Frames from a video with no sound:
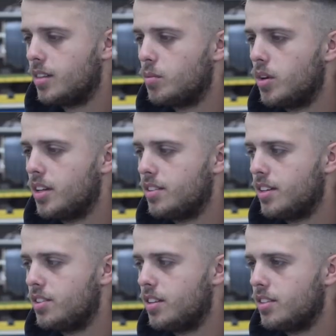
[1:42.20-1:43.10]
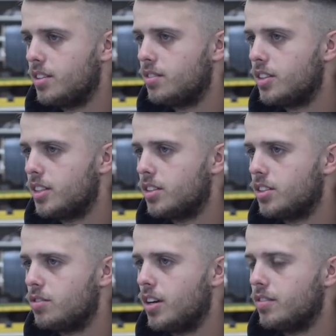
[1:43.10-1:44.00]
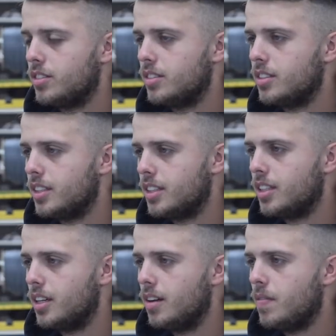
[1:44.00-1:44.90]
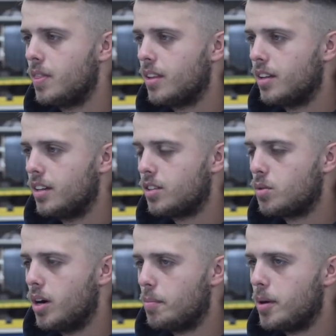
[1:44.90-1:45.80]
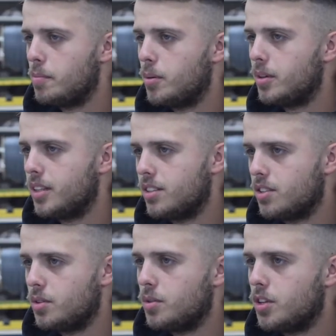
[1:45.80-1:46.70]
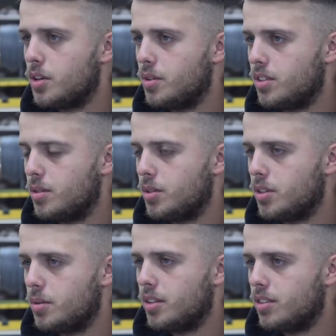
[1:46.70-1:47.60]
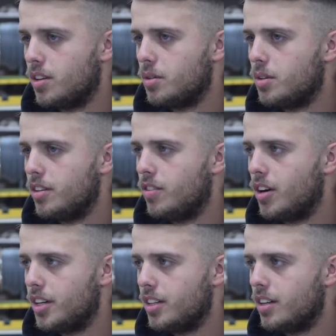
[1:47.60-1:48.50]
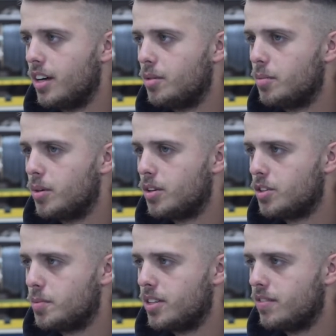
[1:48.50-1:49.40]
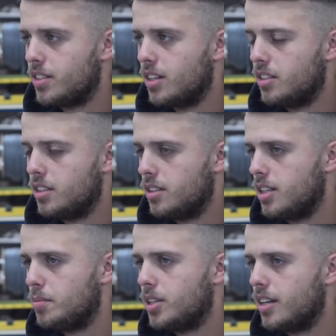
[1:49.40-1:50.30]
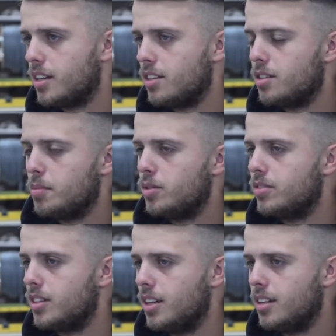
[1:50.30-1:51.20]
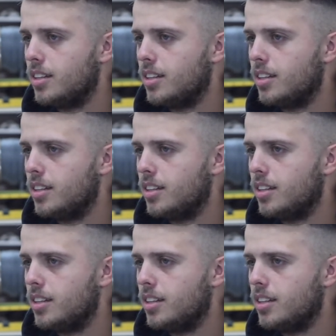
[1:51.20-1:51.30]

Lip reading: What they're teaching us is really good, it's relevant, and it's quite pinpointed to the units that we're doing, so if I need help on a specific subject there's support for that.